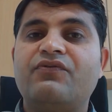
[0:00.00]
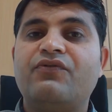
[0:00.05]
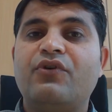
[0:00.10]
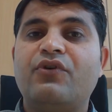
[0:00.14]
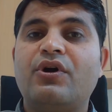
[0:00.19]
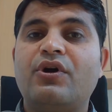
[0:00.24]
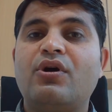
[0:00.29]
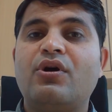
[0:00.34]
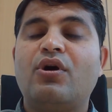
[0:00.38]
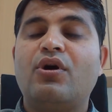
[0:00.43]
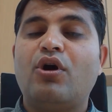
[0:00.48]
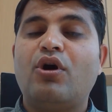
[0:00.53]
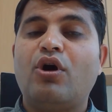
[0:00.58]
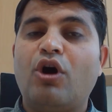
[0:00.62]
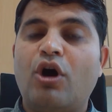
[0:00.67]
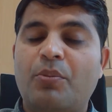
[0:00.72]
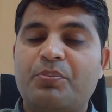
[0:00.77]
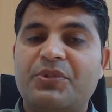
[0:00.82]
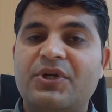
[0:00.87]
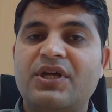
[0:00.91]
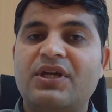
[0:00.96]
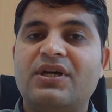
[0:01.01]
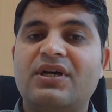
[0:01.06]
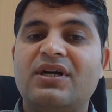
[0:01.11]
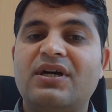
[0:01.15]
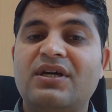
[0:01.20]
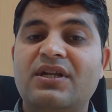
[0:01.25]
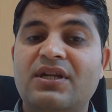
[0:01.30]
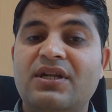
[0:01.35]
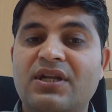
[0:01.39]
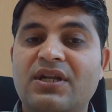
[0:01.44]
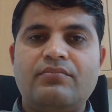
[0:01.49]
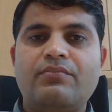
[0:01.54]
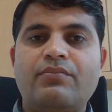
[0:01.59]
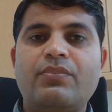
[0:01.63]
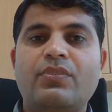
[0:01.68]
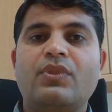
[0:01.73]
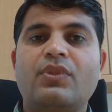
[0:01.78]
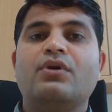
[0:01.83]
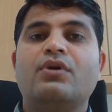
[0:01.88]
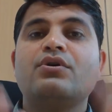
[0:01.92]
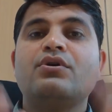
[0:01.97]
for optic nerve.
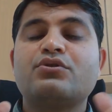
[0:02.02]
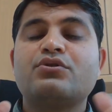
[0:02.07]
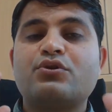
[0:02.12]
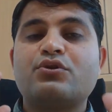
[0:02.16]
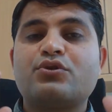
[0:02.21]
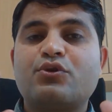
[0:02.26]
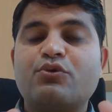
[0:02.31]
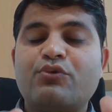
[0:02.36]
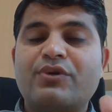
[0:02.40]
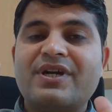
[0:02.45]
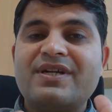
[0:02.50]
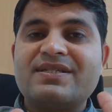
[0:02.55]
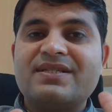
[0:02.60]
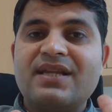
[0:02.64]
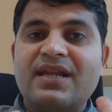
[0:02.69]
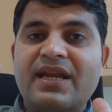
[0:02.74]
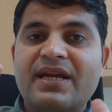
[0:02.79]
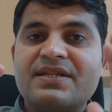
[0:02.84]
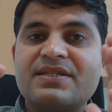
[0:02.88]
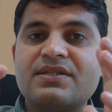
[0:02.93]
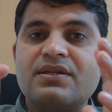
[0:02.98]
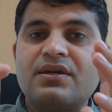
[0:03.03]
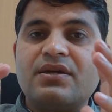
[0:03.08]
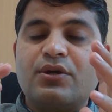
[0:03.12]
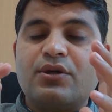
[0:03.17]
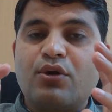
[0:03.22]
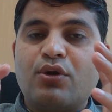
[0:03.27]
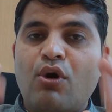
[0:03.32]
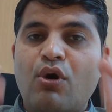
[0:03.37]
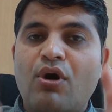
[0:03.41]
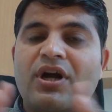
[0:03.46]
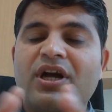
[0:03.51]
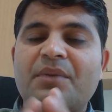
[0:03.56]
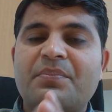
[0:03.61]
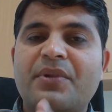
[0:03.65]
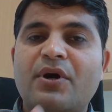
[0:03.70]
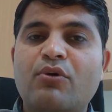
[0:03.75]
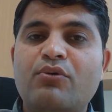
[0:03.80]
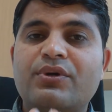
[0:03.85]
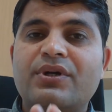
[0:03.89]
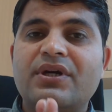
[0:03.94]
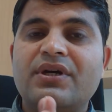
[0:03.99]
So students, let's talk
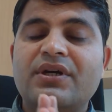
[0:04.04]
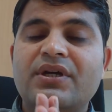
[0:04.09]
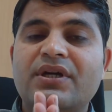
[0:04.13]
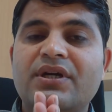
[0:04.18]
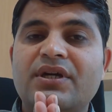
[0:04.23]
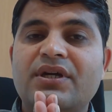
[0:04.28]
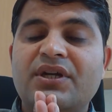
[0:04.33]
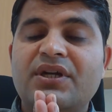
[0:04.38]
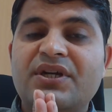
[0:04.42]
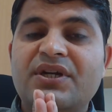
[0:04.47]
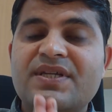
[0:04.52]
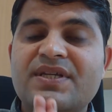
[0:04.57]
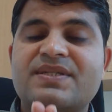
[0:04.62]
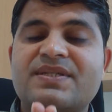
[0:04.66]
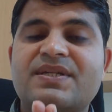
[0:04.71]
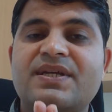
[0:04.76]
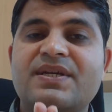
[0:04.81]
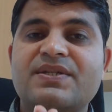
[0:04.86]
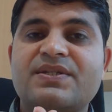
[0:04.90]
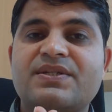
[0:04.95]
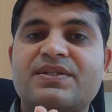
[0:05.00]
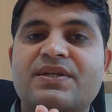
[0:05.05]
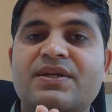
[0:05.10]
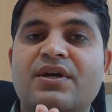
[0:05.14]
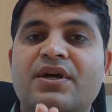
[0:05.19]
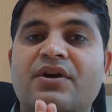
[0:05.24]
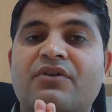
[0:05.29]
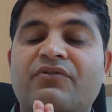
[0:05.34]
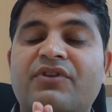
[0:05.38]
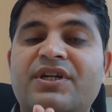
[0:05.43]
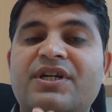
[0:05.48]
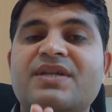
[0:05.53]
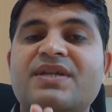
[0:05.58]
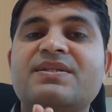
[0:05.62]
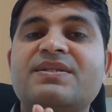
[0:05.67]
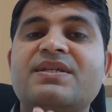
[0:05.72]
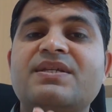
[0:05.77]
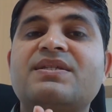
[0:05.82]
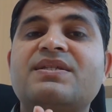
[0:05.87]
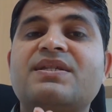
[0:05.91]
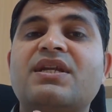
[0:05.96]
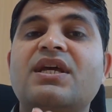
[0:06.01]
about distance. What is
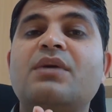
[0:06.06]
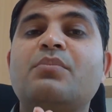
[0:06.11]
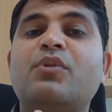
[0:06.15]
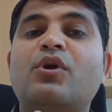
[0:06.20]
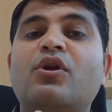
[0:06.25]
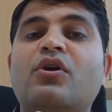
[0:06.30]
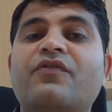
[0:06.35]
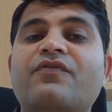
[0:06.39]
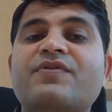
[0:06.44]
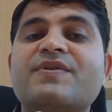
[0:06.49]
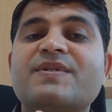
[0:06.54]
this table of